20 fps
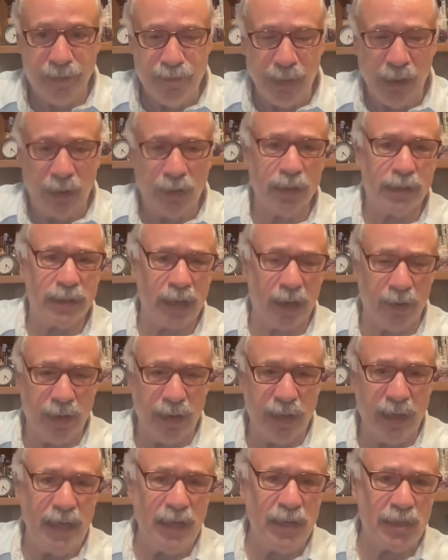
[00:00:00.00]
military
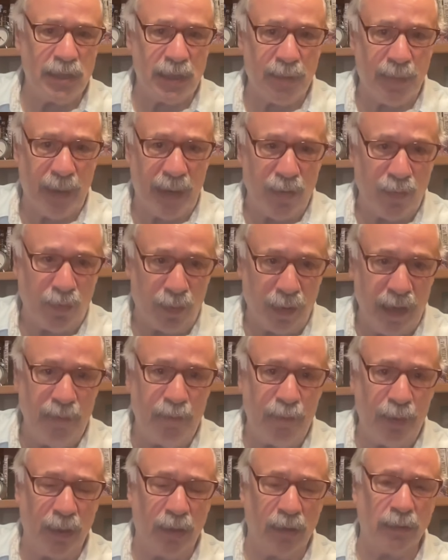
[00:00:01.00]
needs to be
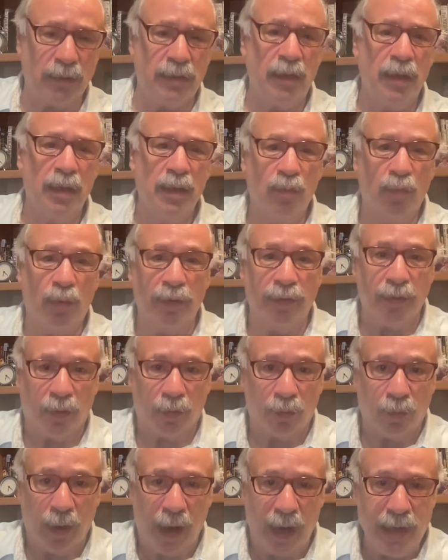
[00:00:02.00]
rebuilt with the
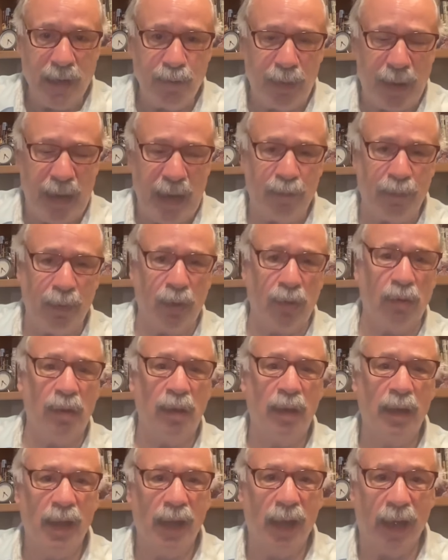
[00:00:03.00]
right
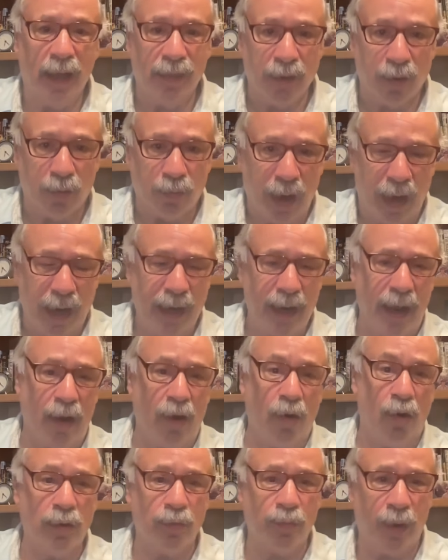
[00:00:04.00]
people and the right
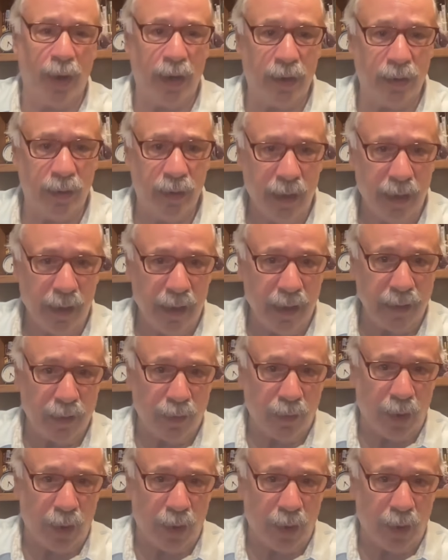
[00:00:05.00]
hardware and the